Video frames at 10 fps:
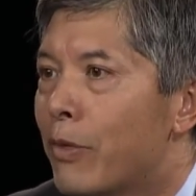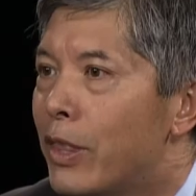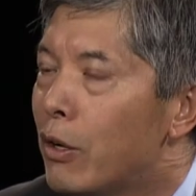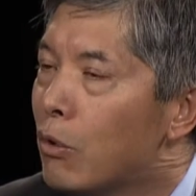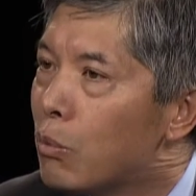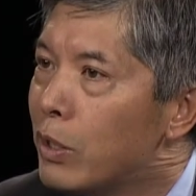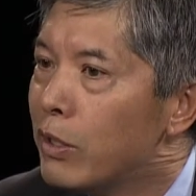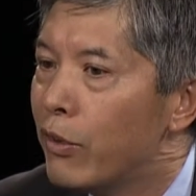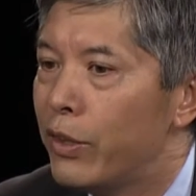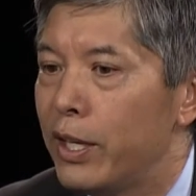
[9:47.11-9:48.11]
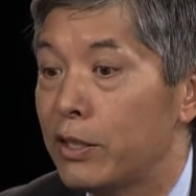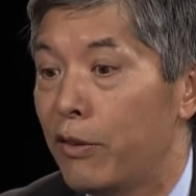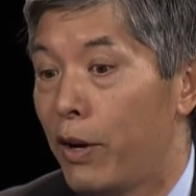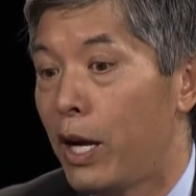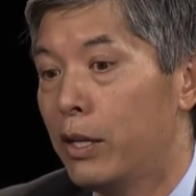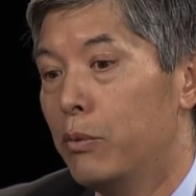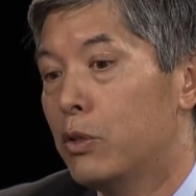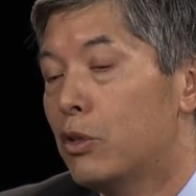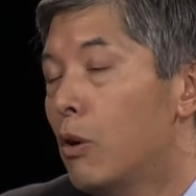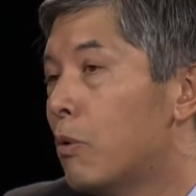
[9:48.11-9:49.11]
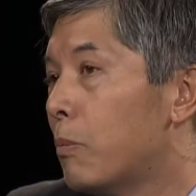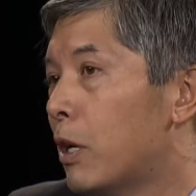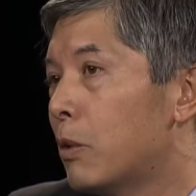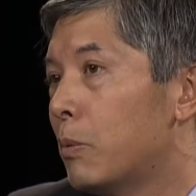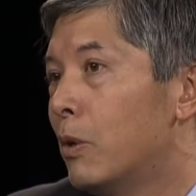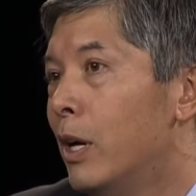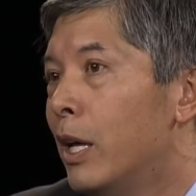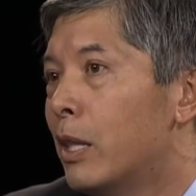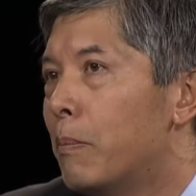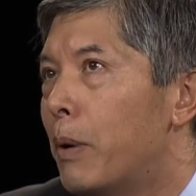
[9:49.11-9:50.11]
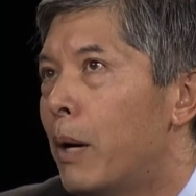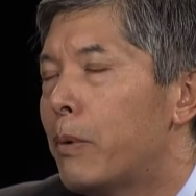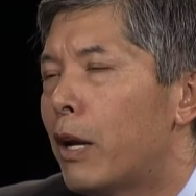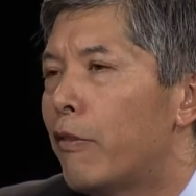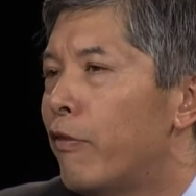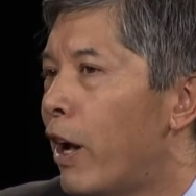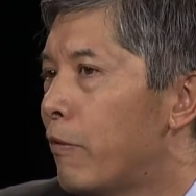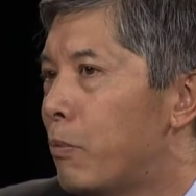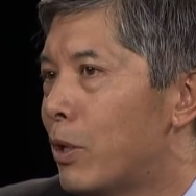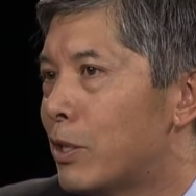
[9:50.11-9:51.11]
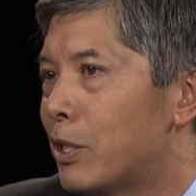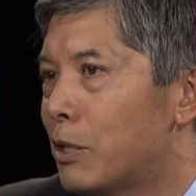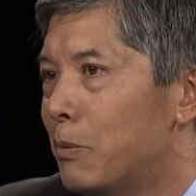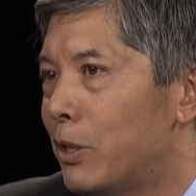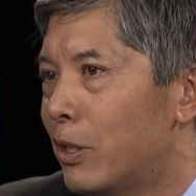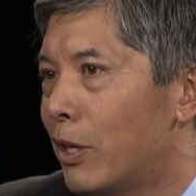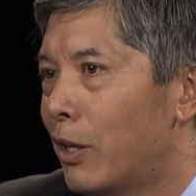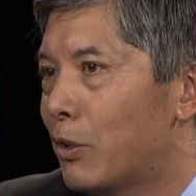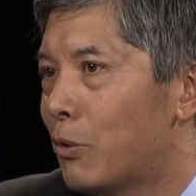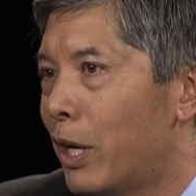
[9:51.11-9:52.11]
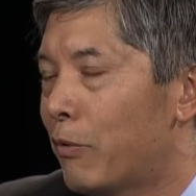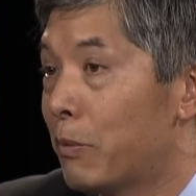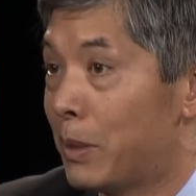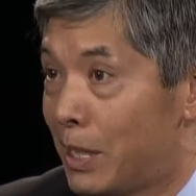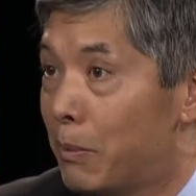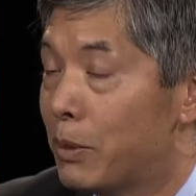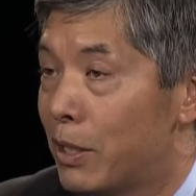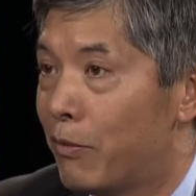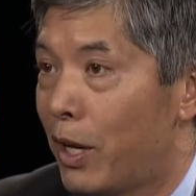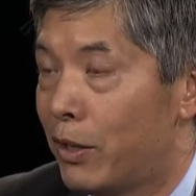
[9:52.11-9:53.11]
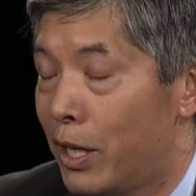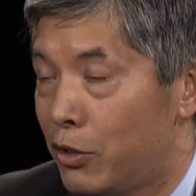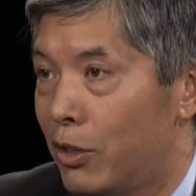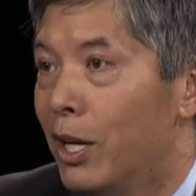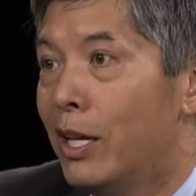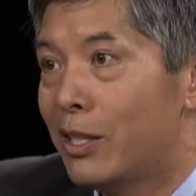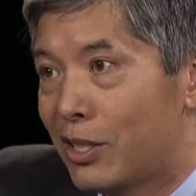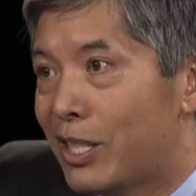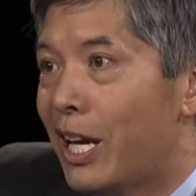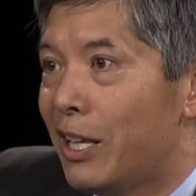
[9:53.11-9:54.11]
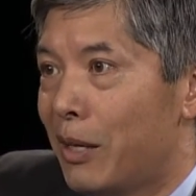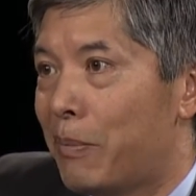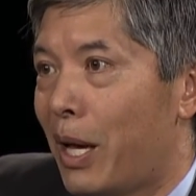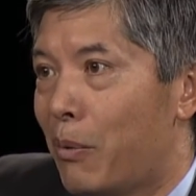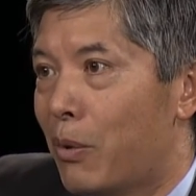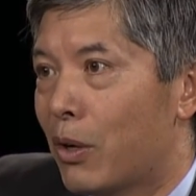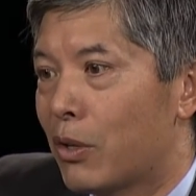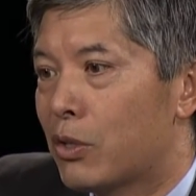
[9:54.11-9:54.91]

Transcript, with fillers: They're real things. In fact, it was so remarkable that Bob got a $5.6 million grant from the Templeton Foundation to scale up that work.